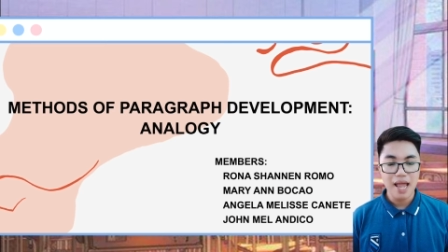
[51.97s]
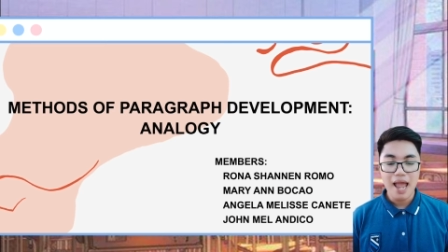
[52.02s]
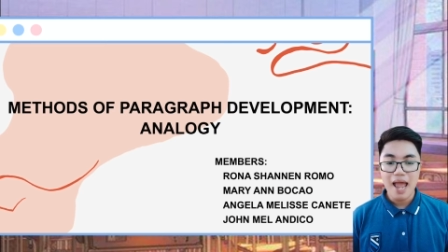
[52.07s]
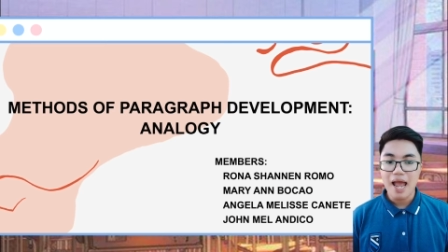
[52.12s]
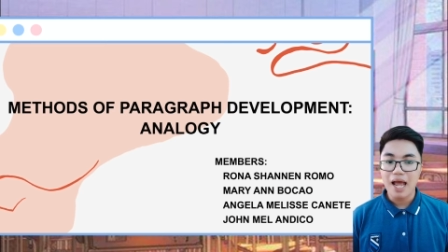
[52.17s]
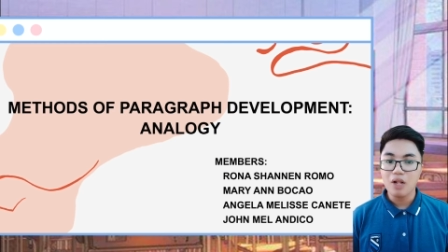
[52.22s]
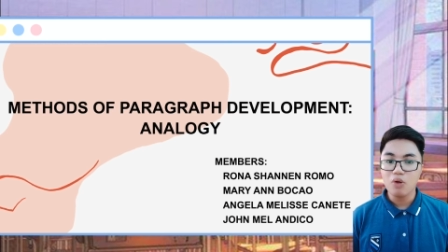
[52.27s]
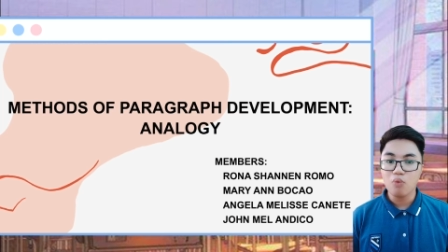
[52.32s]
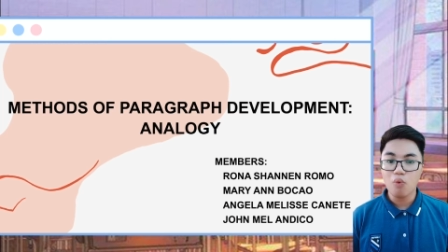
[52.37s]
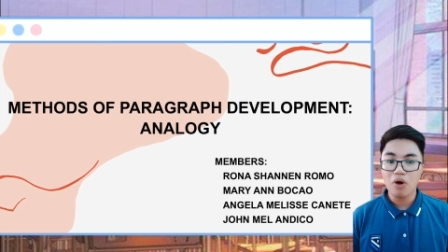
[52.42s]

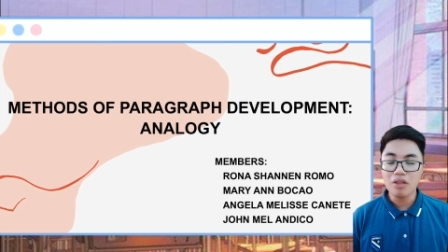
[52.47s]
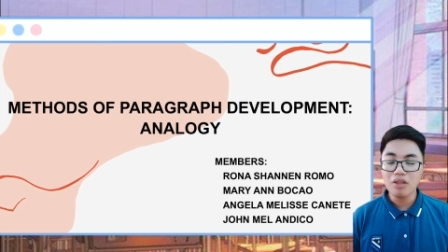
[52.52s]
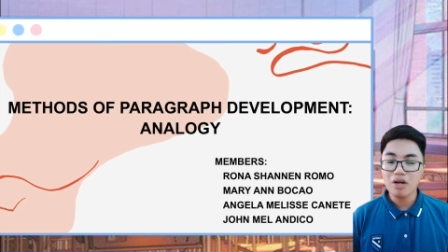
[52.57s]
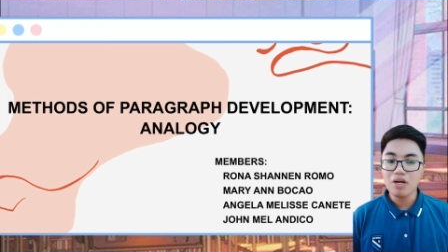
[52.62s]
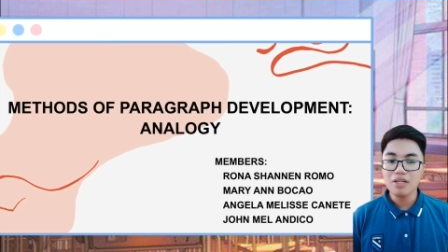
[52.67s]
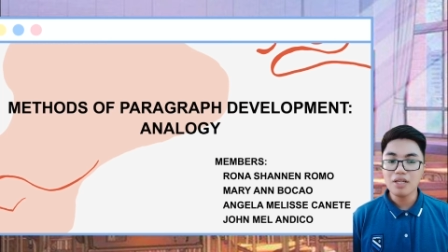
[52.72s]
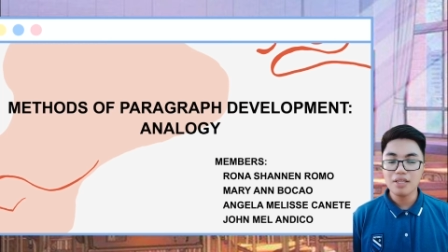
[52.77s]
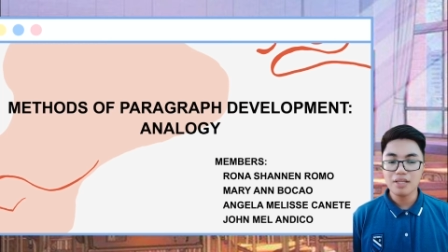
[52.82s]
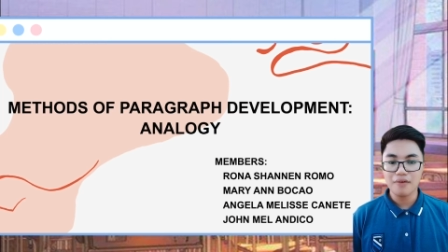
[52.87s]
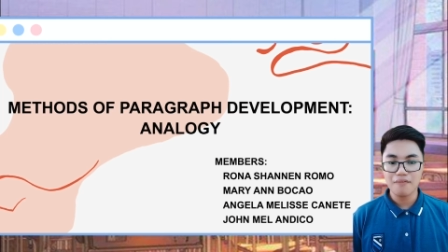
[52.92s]
And what are the
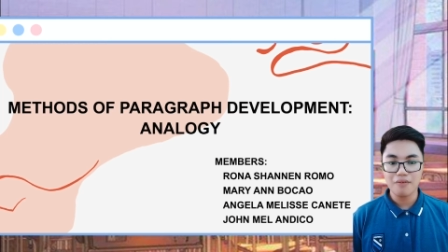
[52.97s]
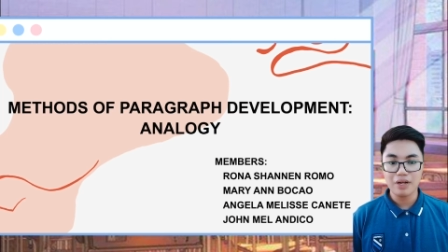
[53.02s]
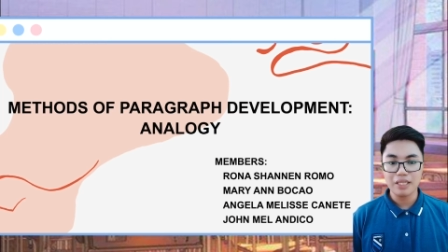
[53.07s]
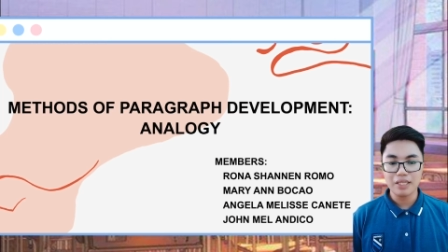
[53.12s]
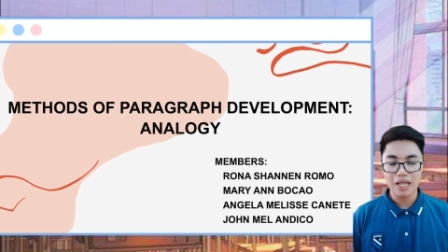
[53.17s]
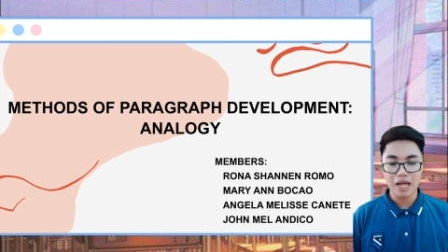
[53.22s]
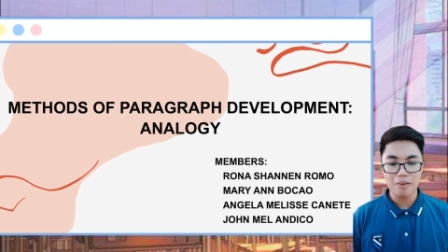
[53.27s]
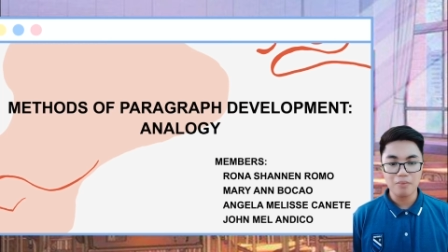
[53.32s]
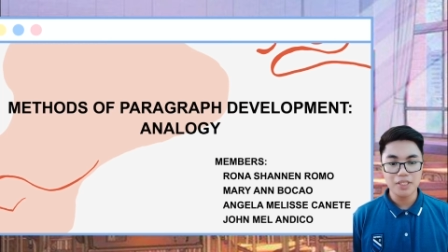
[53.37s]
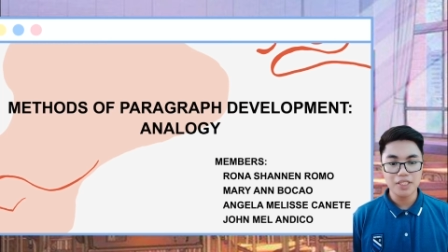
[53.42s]
different
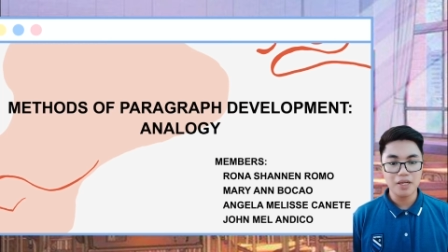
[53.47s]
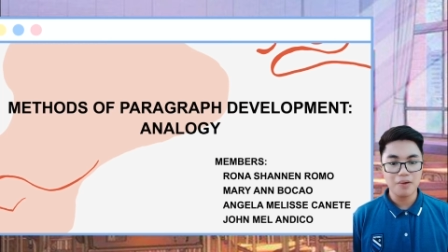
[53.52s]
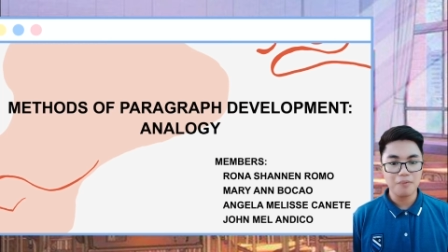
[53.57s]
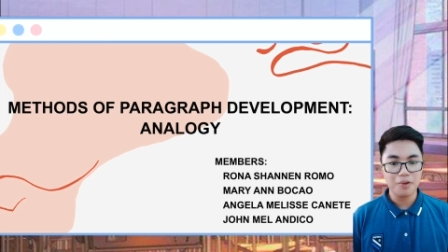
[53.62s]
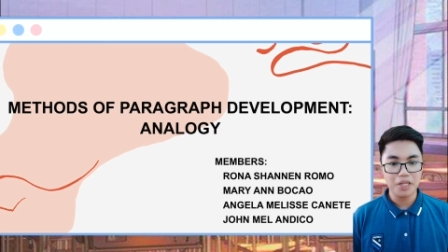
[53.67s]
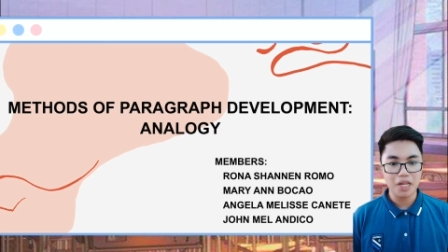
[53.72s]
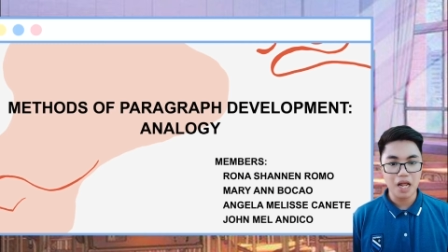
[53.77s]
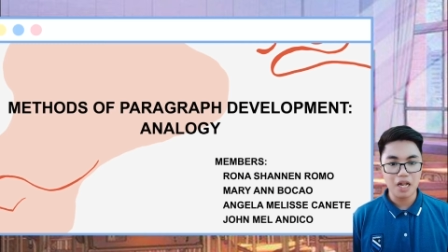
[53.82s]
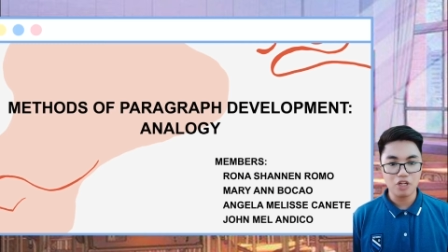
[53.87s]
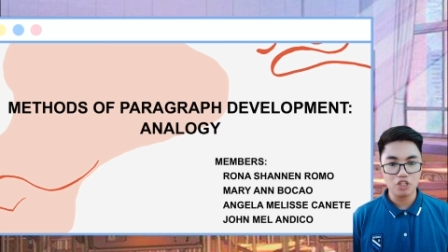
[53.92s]
types of
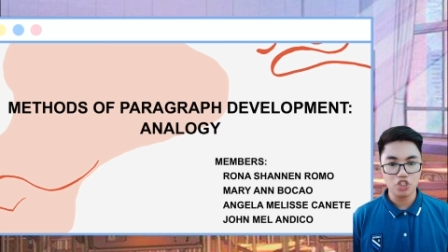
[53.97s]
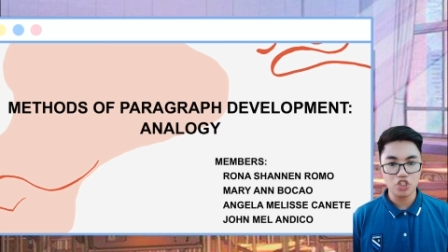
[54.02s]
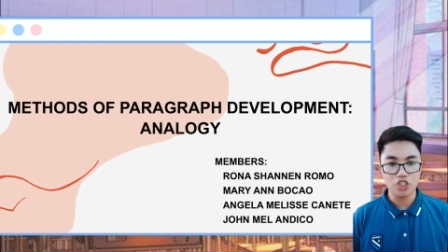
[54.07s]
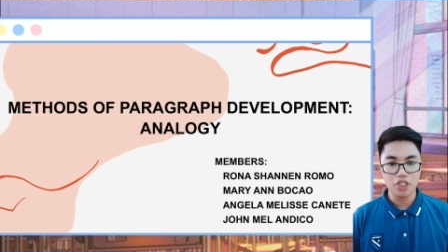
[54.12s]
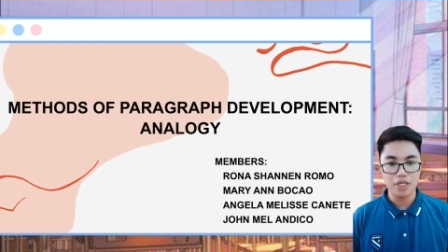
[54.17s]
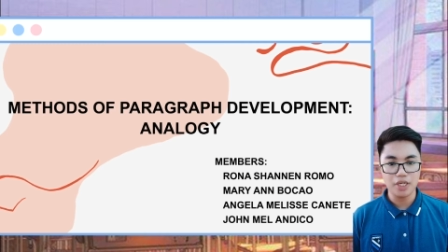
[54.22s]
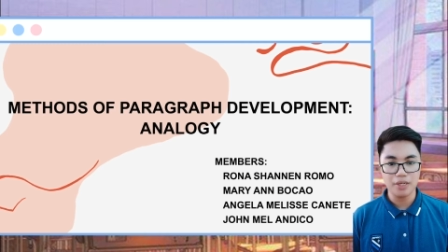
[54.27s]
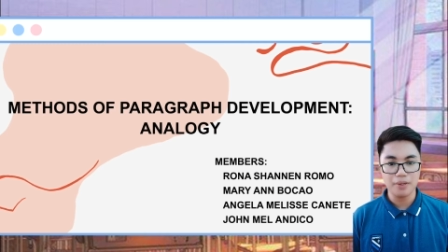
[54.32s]
analogy?